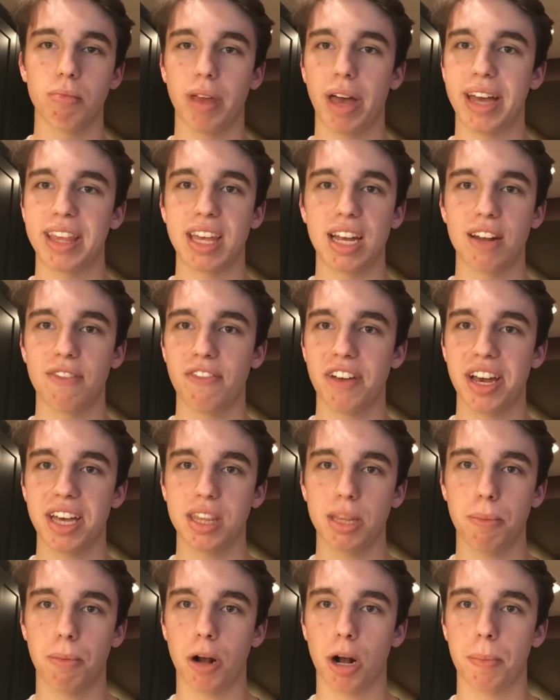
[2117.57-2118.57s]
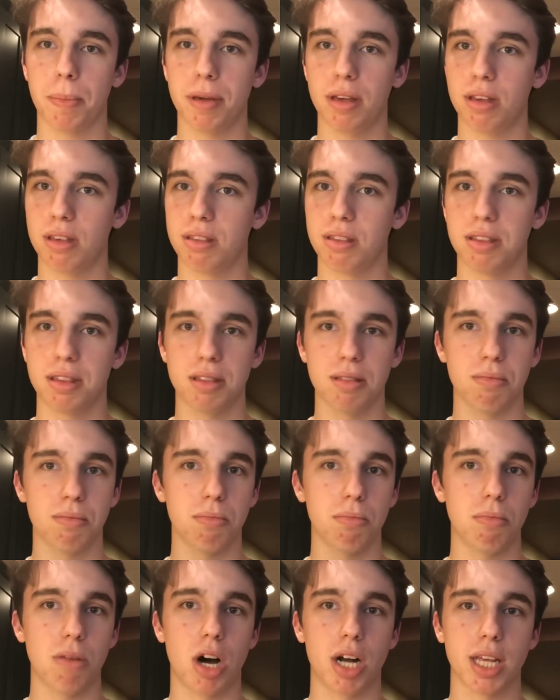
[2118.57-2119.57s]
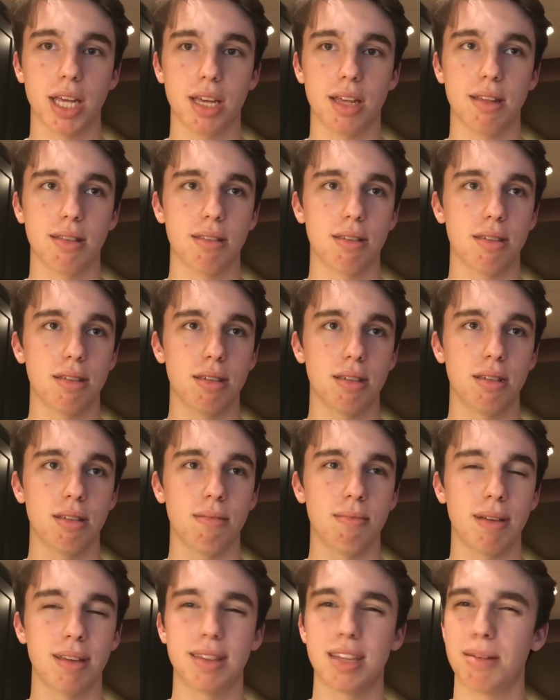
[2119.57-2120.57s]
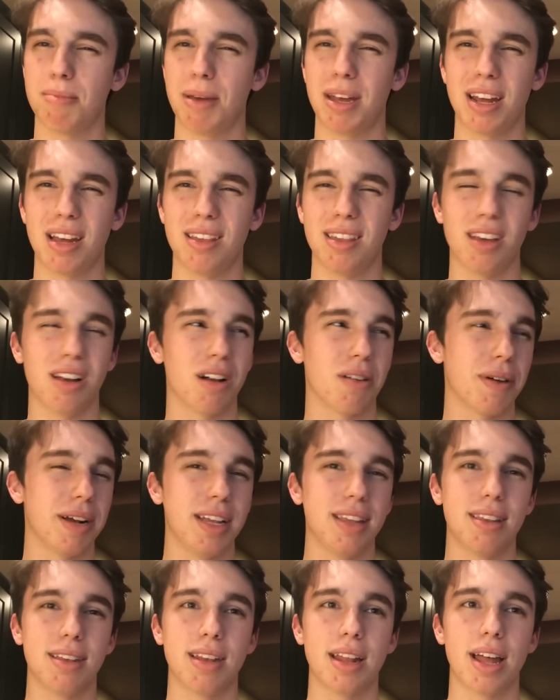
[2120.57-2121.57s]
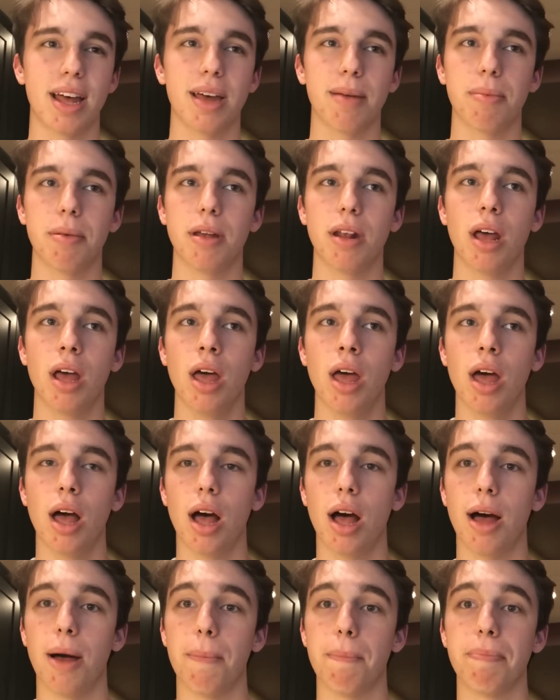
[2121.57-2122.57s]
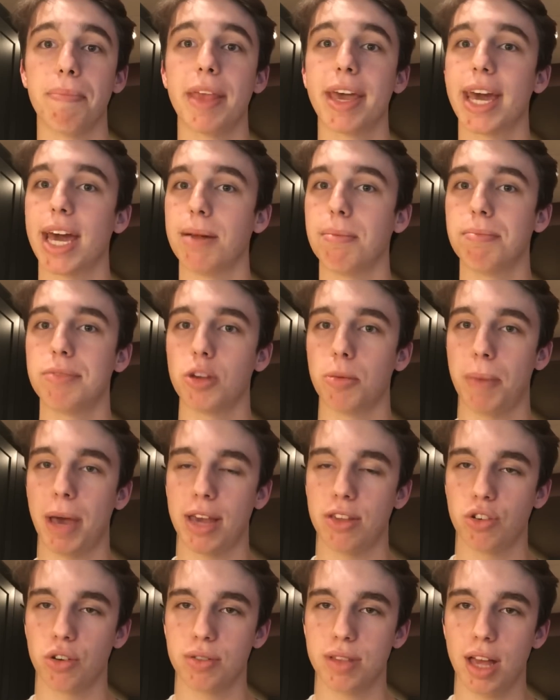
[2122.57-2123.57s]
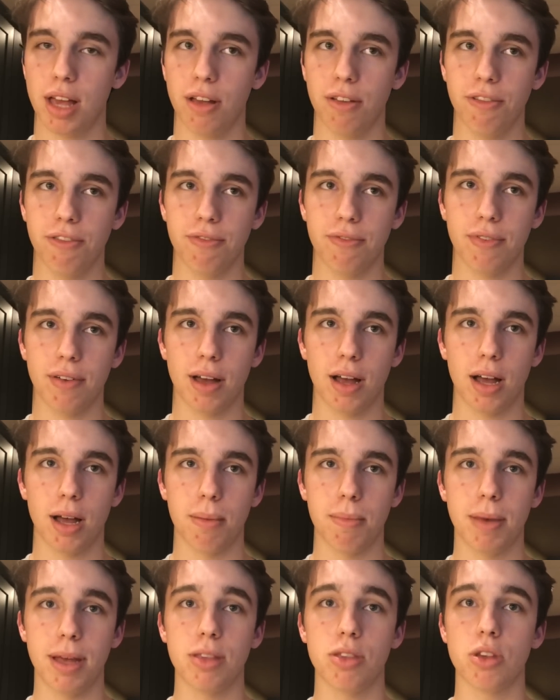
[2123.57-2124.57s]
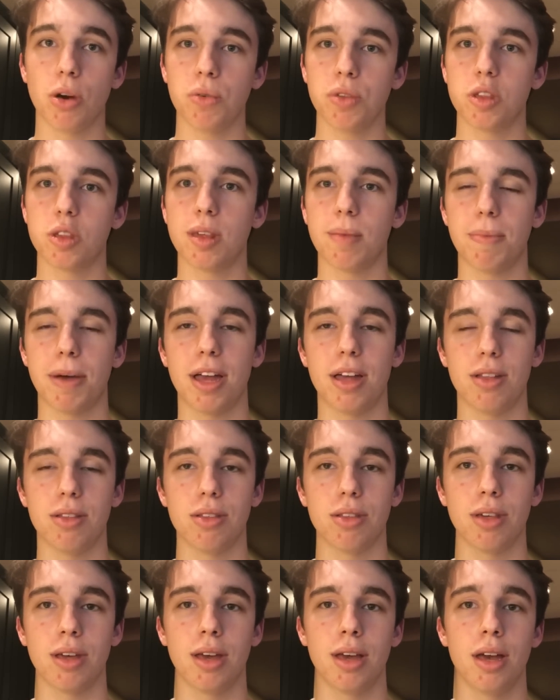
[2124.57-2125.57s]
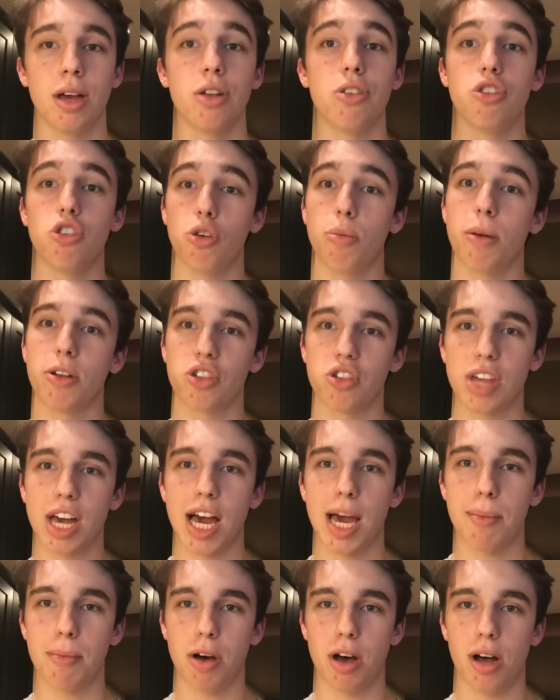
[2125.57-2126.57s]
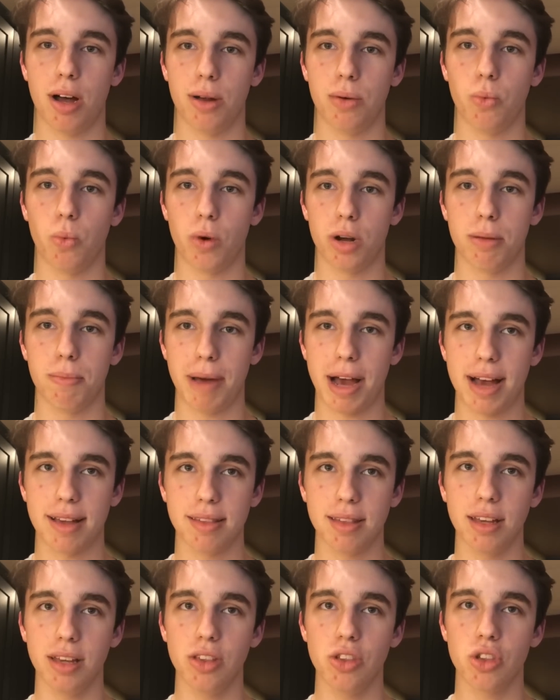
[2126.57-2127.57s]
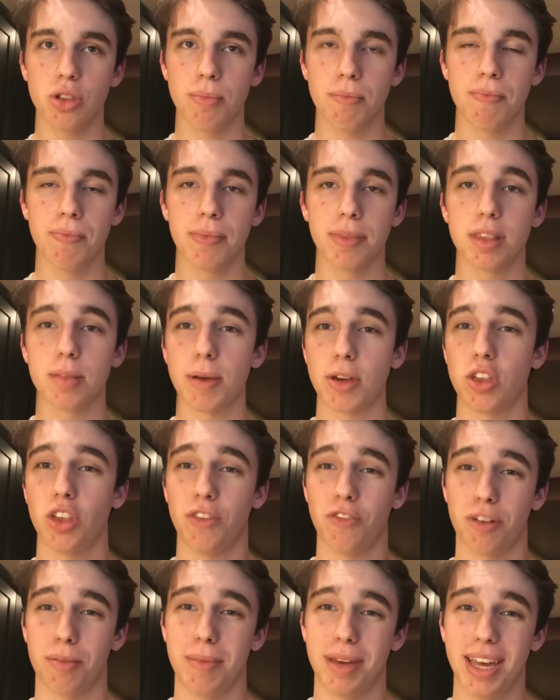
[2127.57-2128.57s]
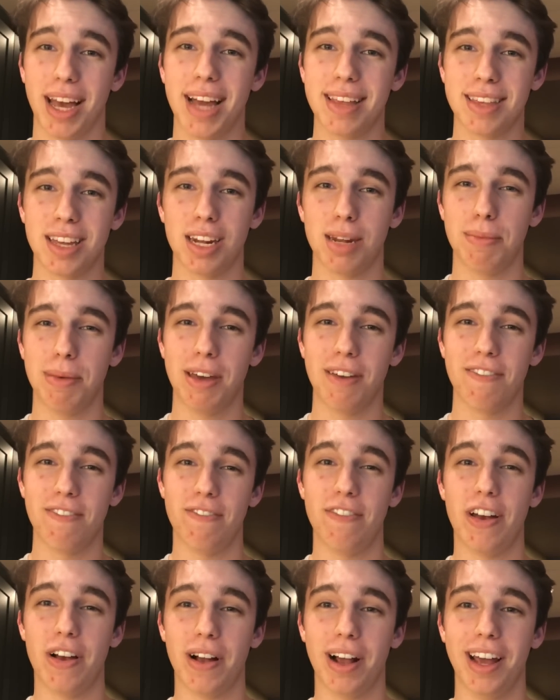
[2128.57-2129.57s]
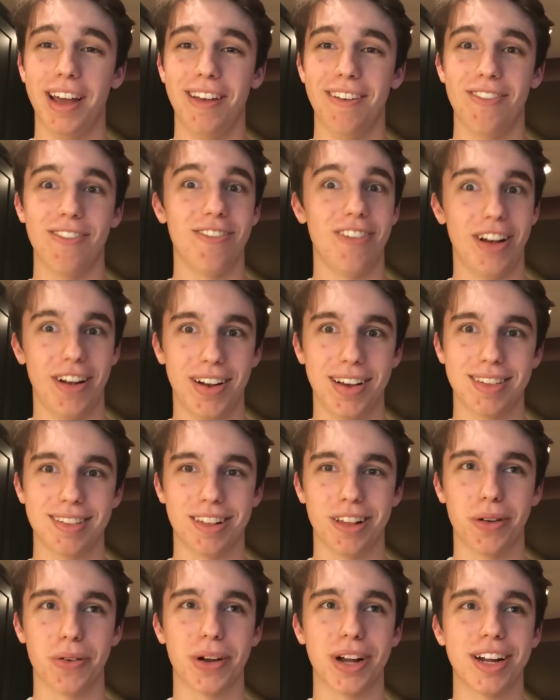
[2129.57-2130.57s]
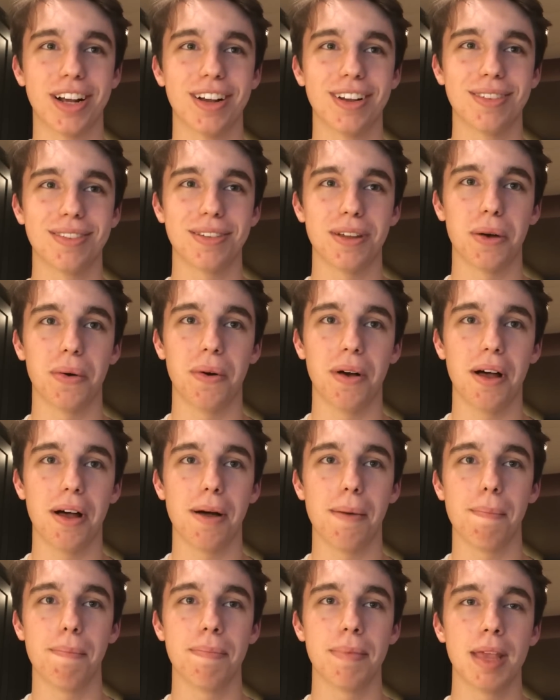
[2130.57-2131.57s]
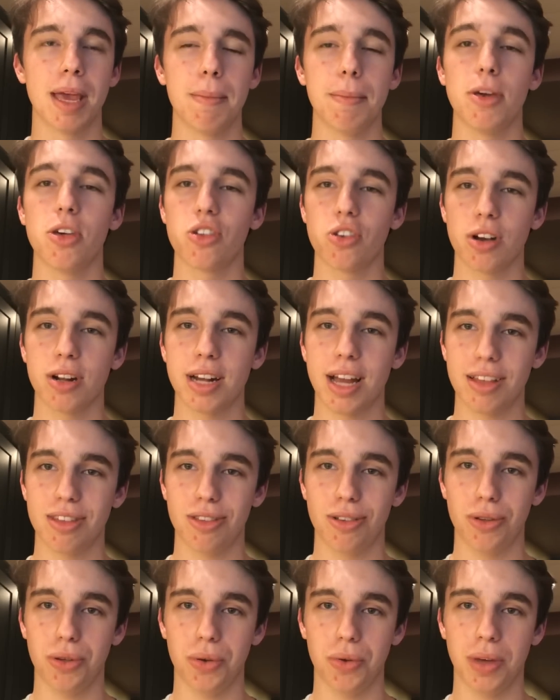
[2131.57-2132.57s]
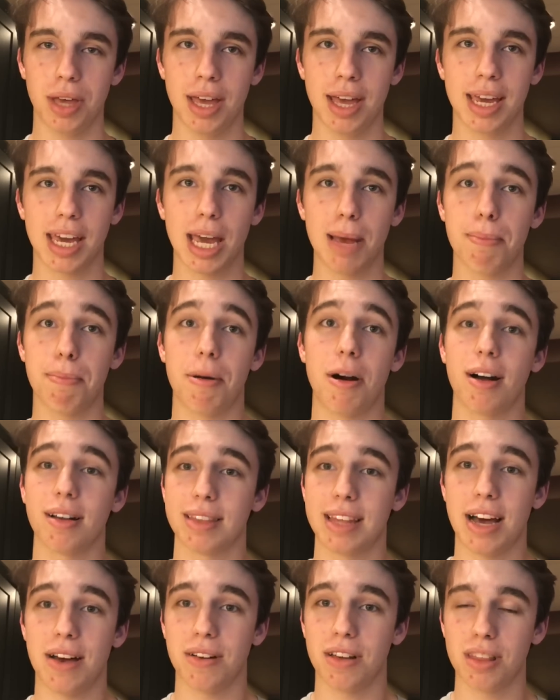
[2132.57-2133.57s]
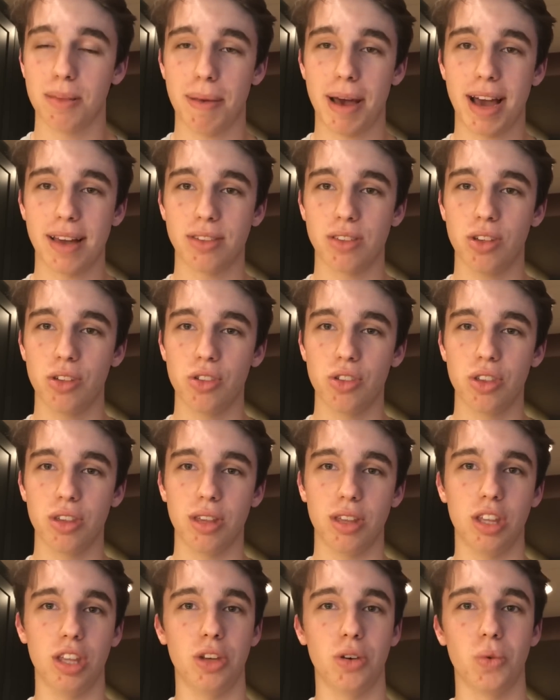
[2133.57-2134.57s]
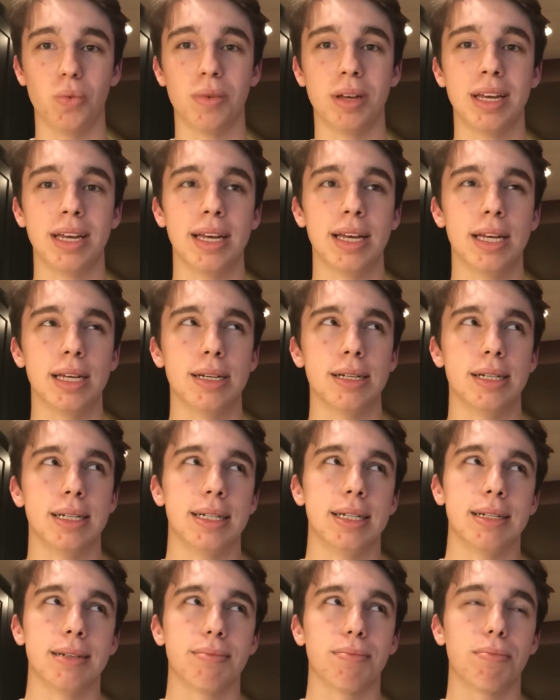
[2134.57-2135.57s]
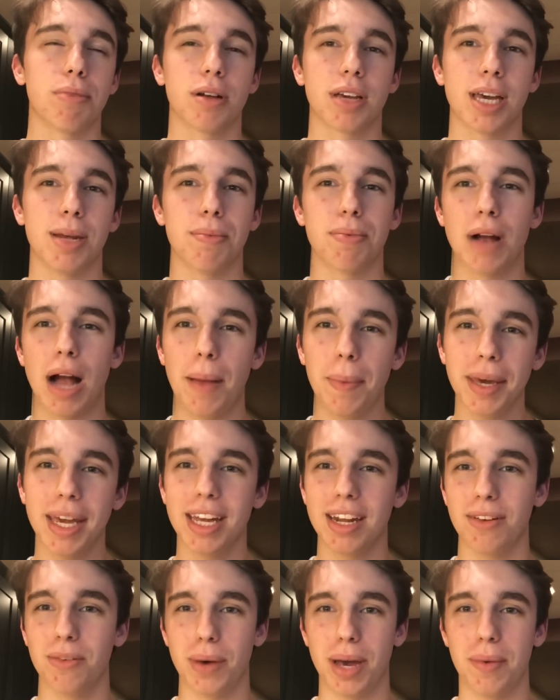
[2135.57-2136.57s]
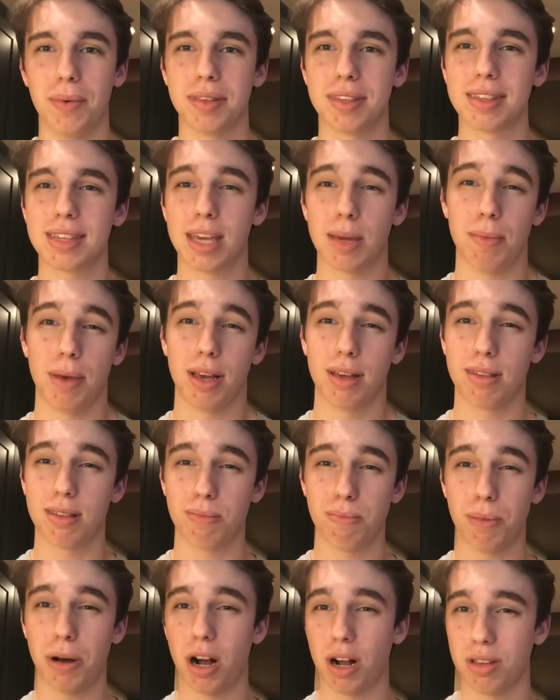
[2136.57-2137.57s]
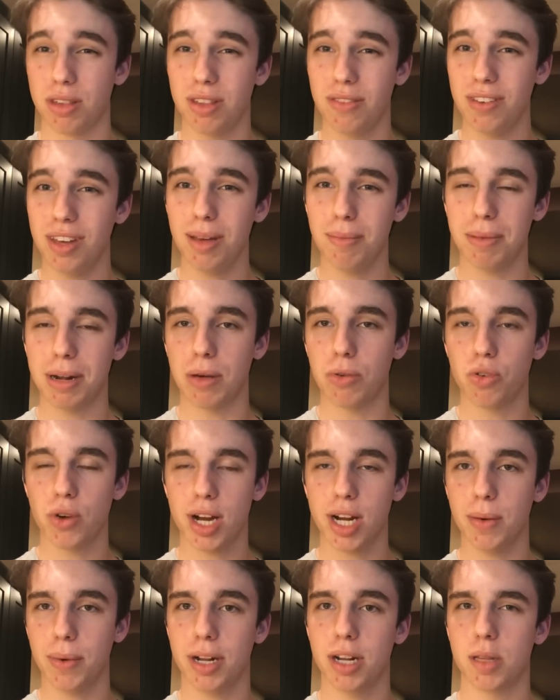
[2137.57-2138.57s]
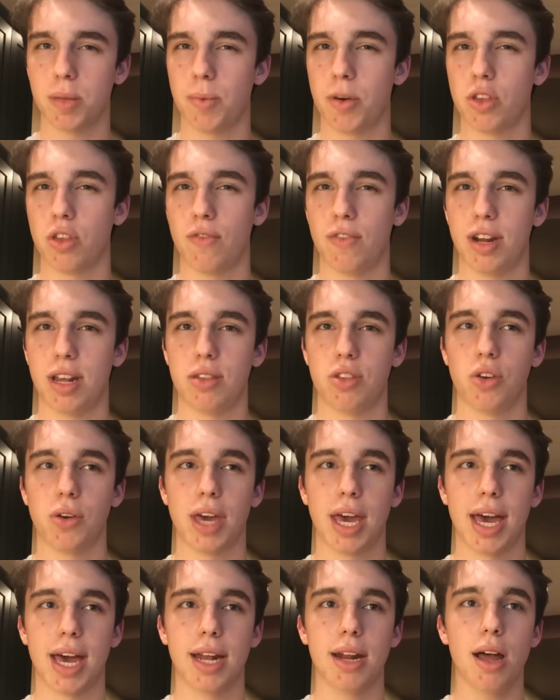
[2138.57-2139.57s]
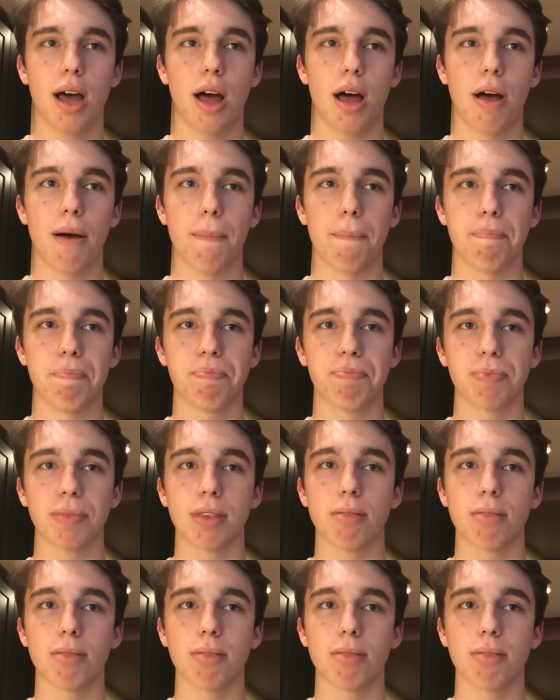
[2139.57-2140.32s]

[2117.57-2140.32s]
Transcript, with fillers: identifying the purpose, audience. I said main idea already, didn't I? But um, again, so pace yourself um, and don't spend too much time on one passage especially for me, I tend to be a very, very slow reader. So um, be sure not to get bogged down on the passage. You can probably get away with skimming parts of it, but I try to read as much of it as you can. Um,